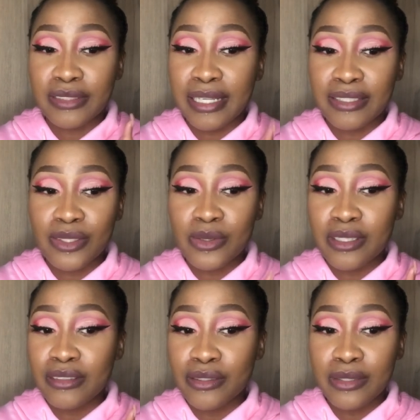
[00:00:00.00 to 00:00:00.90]
like you
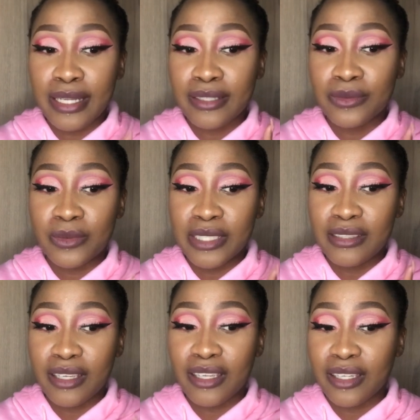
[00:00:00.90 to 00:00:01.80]
need to like
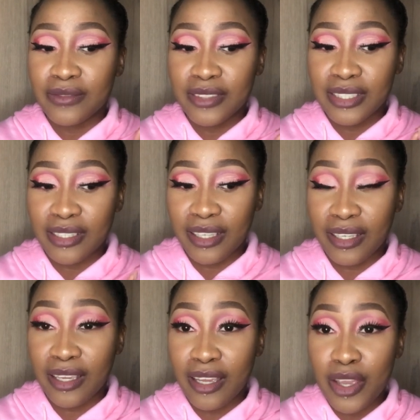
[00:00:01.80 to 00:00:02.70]
rethink everything,
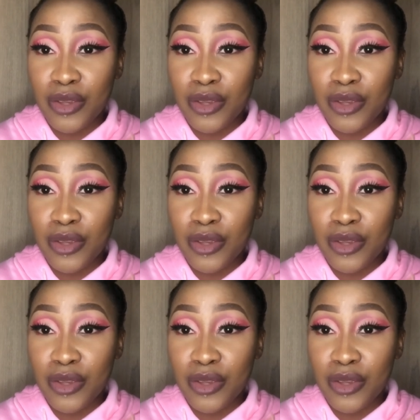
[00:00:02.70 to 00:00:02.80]
eh?